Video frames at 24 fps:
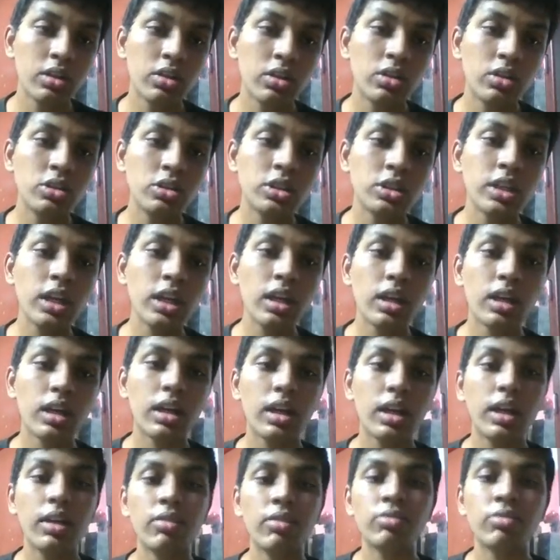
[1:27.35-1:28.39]
to check
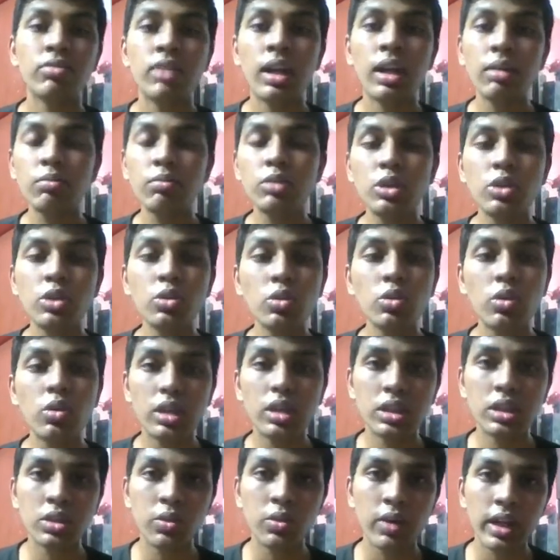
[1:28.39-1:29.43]
if num2
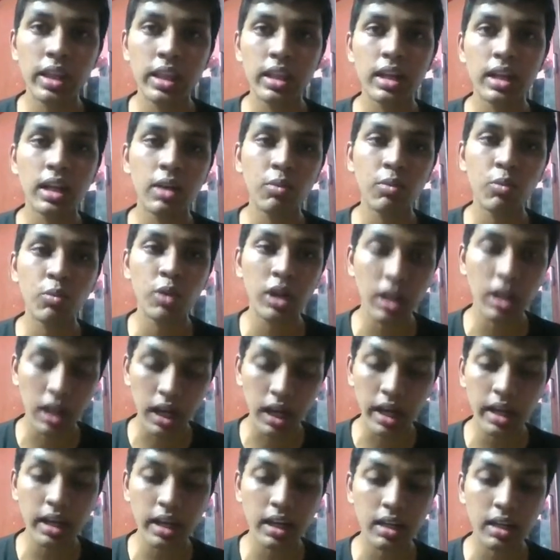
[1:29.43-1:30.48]
is greater than num1
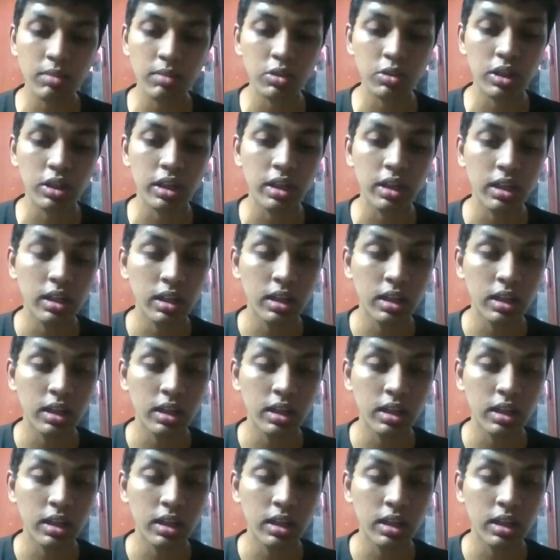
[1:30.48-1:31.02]
and num3.